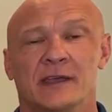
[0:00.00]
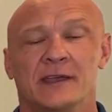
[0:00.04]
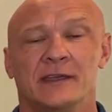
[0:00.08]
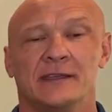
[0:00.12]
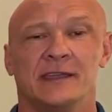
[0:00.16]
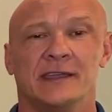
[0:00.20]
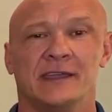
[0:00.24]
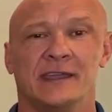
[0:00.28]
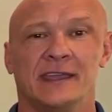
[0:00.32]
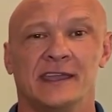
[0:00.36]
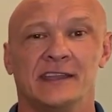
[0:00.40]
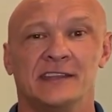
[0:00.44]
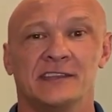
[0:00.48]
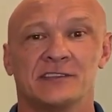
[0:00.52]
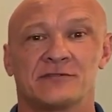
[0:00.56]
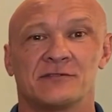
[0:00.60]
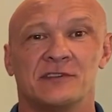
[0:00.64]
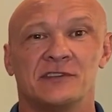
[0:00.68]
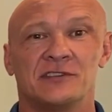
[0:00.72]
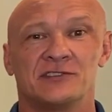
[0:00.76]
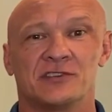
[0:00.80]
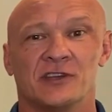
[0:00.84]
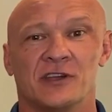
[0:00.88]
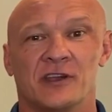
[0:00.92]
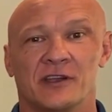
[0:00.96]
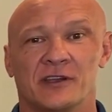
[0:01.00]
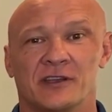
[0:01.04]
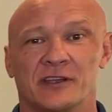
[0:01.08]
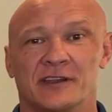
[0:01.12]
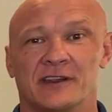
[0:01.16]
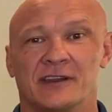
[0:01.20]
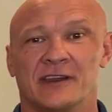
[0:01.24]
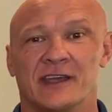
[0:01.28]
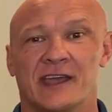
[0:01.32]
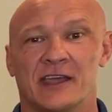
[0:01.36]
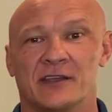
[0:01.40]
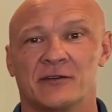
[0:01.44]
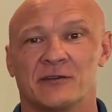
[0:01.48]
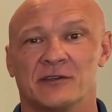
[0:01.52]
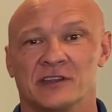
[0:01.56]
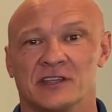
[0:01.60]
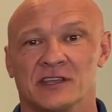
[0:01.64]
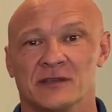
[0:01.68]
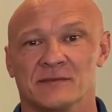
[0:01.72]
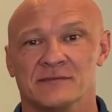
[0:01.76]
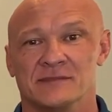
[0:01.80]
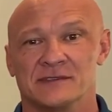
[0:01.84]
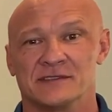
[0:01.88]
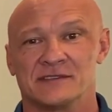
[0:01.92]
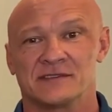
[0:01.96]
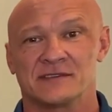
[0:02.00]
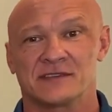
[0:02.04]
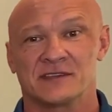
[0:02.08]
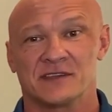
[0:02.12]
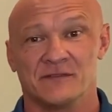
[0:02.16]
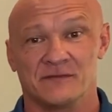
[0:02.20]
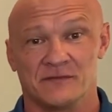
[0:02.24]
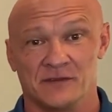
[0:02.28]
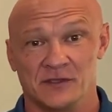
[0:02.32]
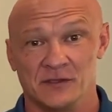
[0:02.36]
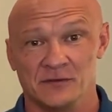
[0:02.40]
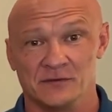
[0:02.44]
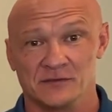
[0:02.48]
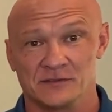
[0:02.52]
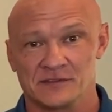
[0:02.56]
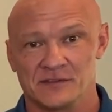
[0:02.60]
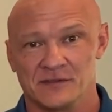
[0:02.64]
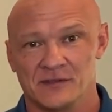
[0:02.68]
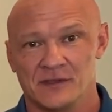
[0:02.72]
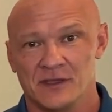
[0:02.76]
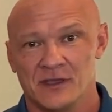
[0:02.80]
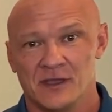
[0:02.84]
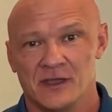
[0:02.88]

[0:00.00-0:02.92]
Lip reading: get industry jargon and acronyms confused.